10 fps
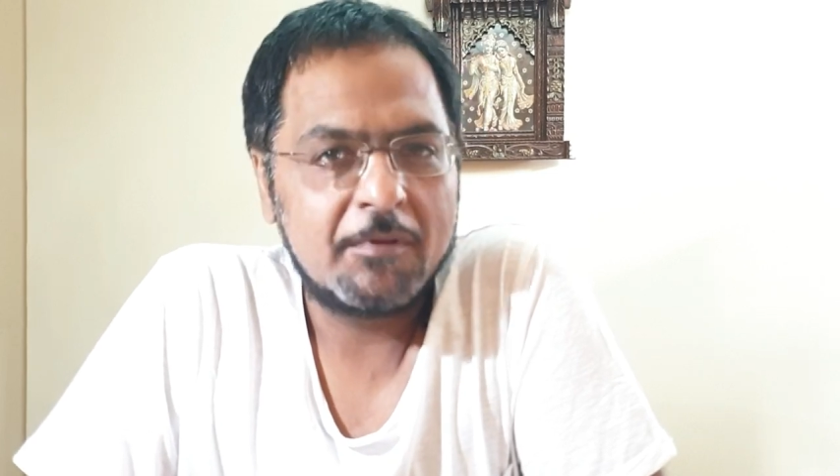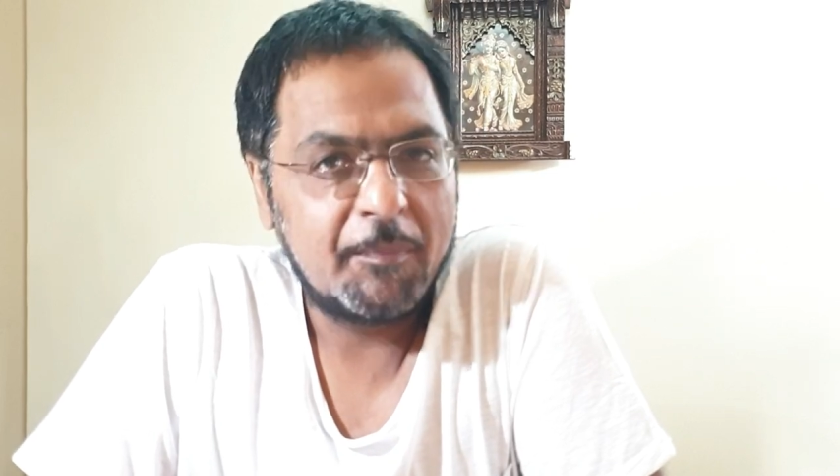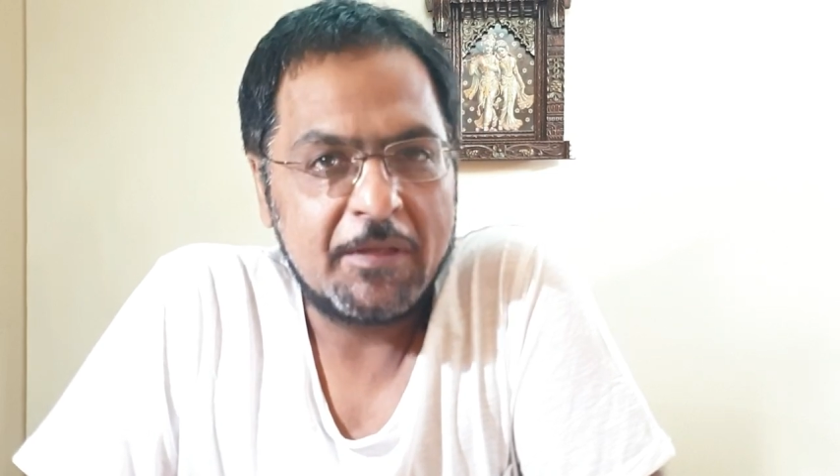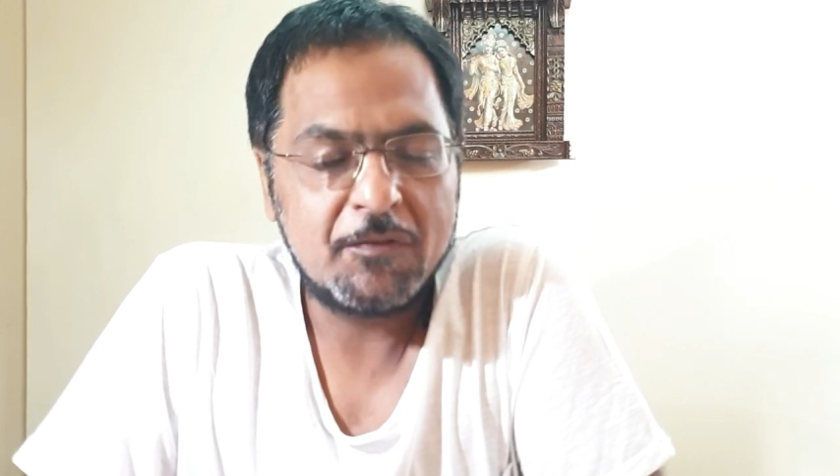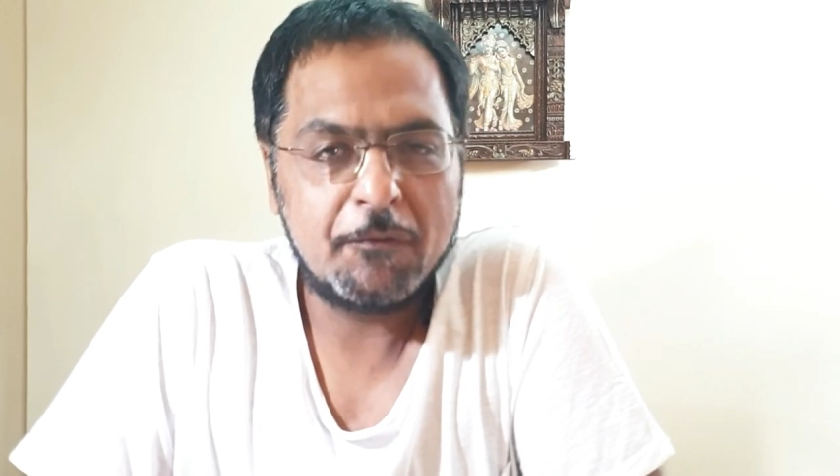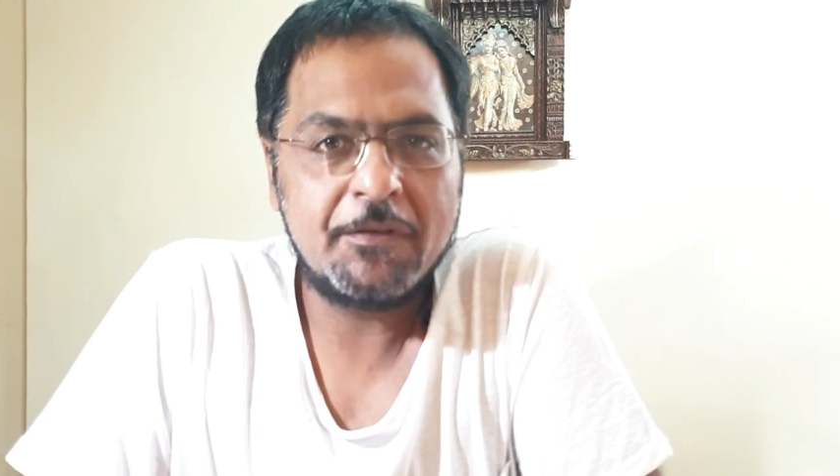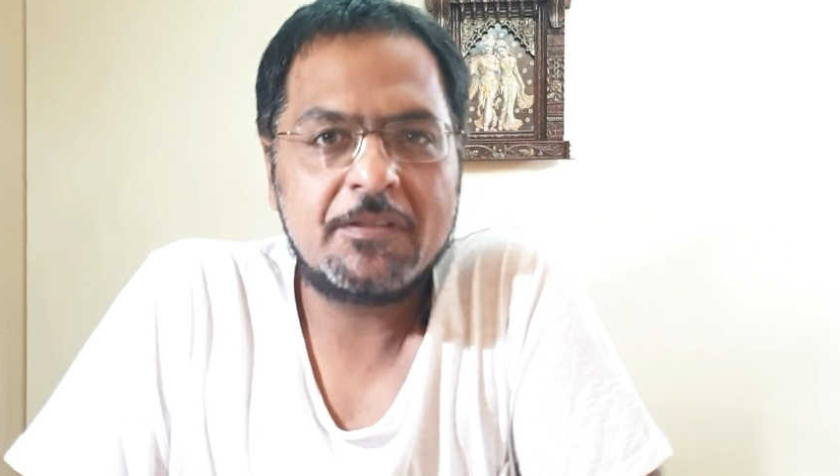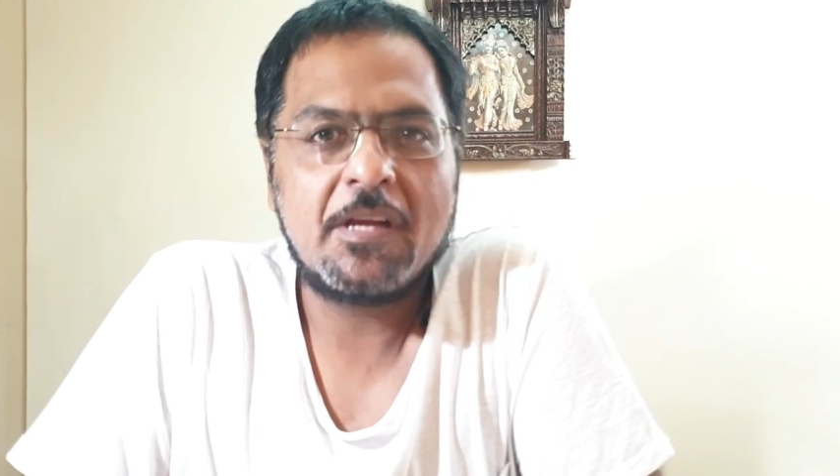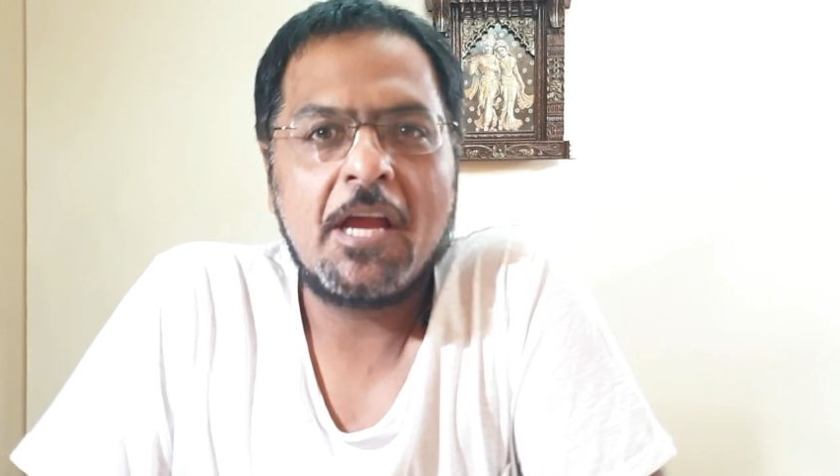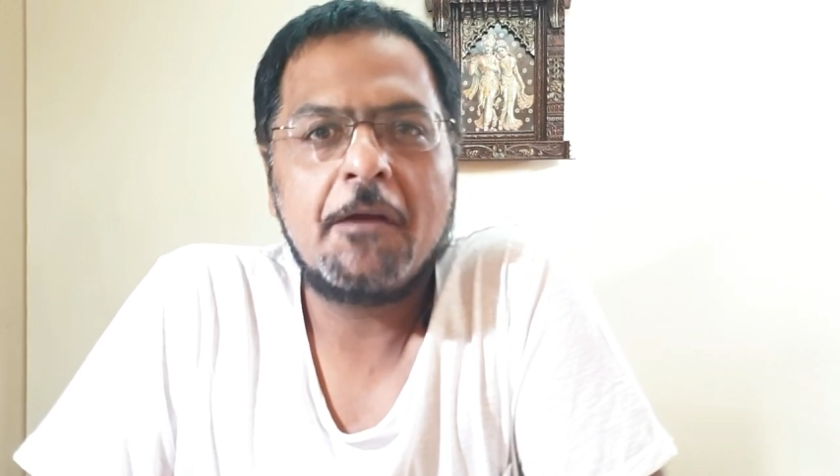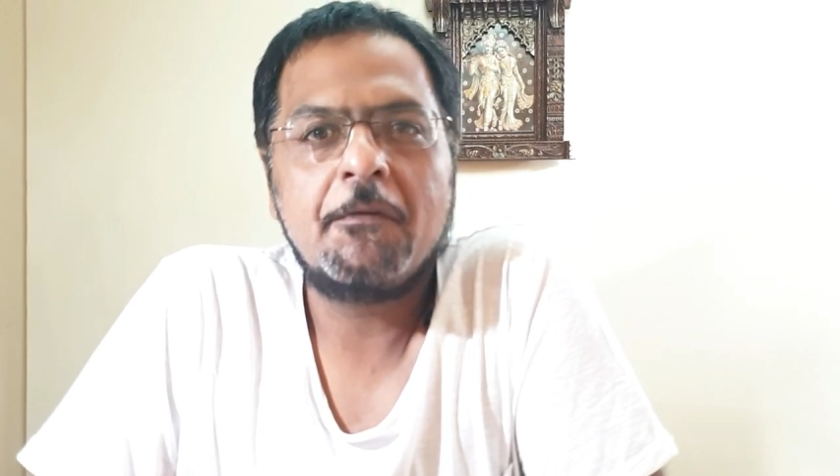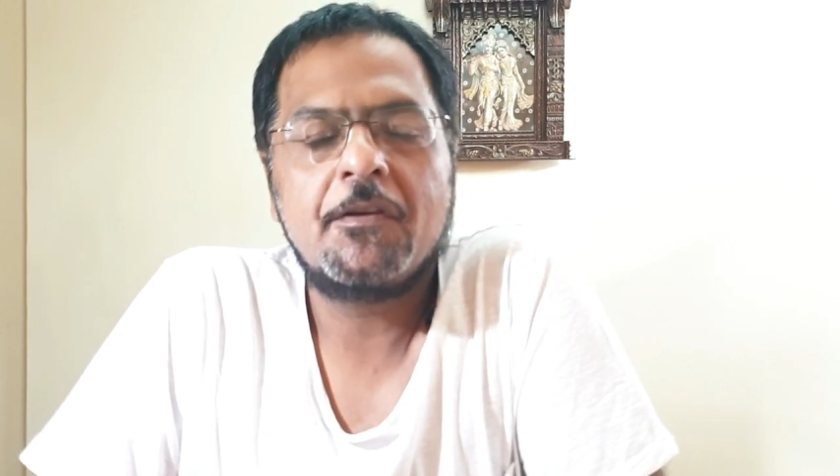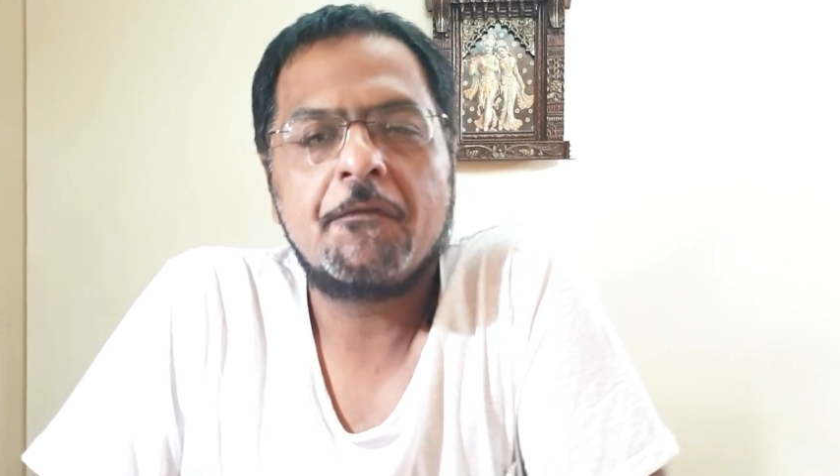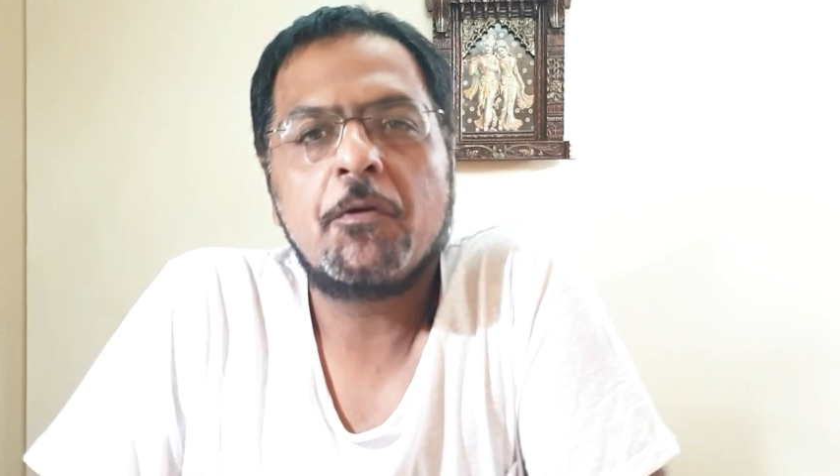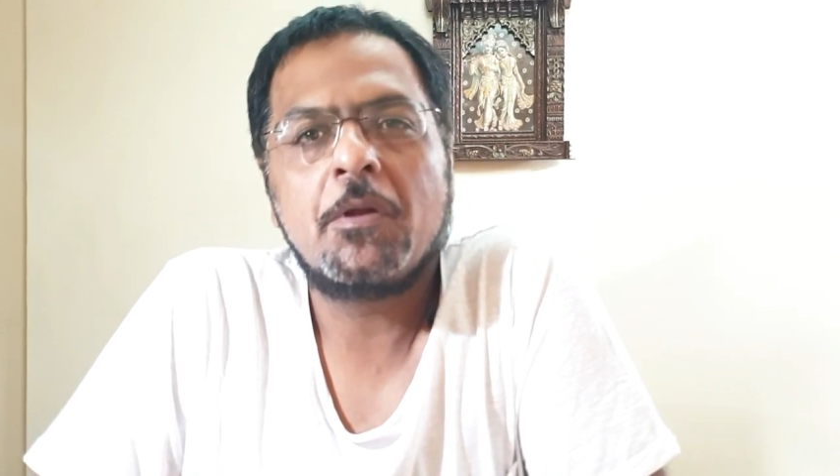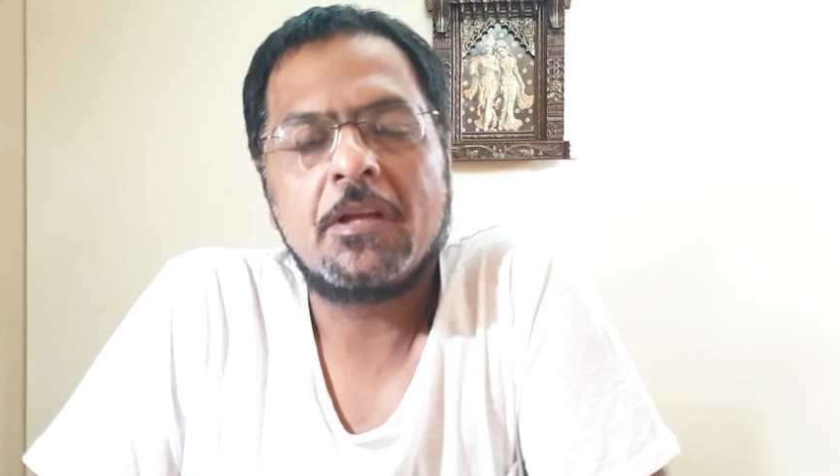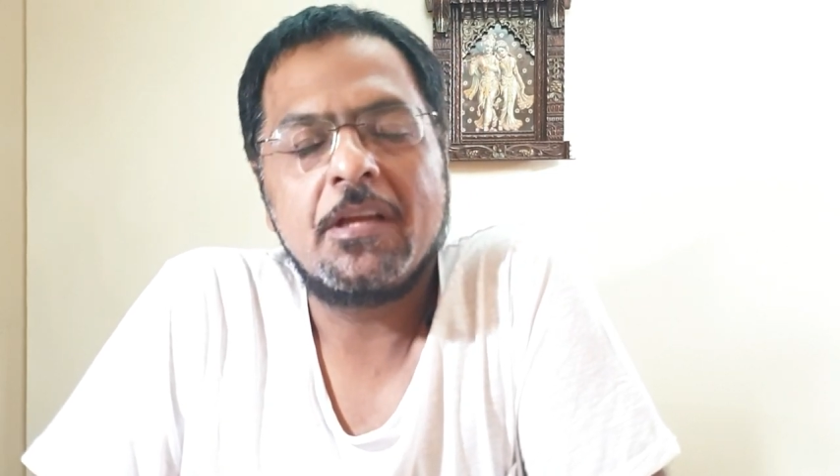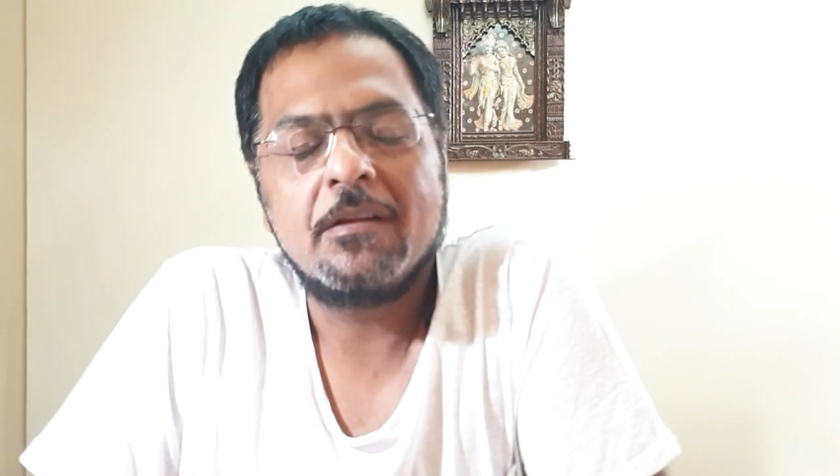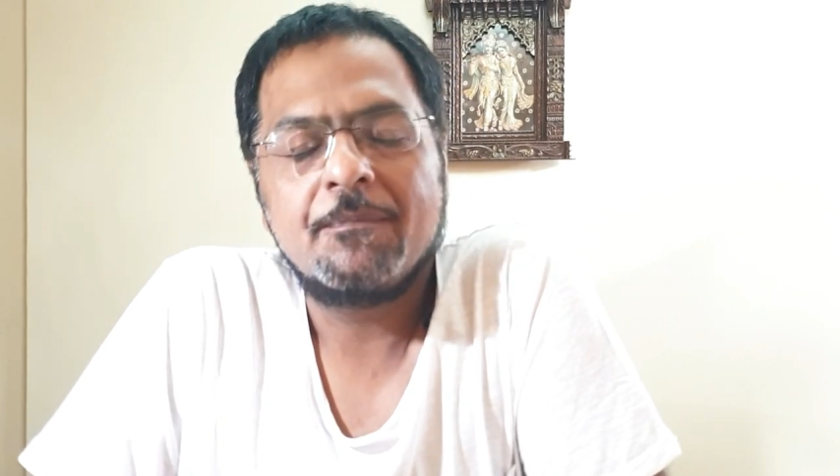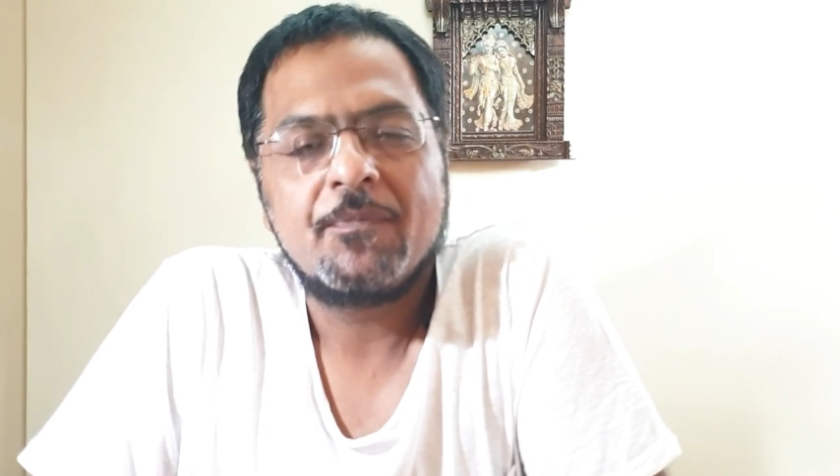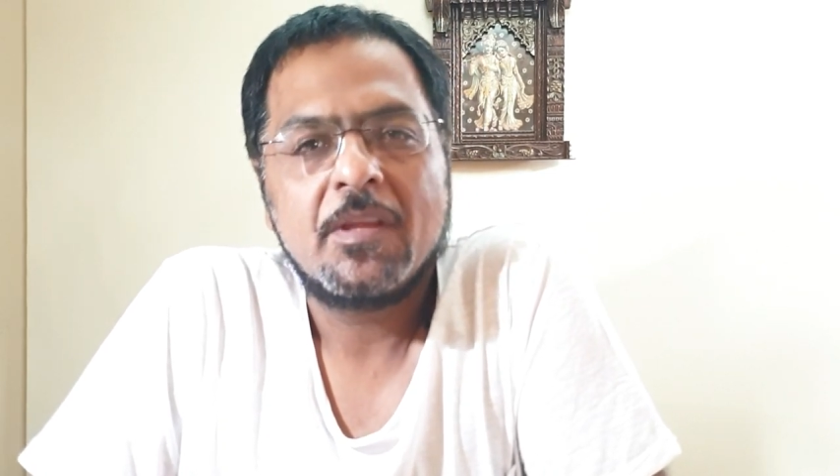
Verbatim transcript: the pens of which I haven't reviewed earlier.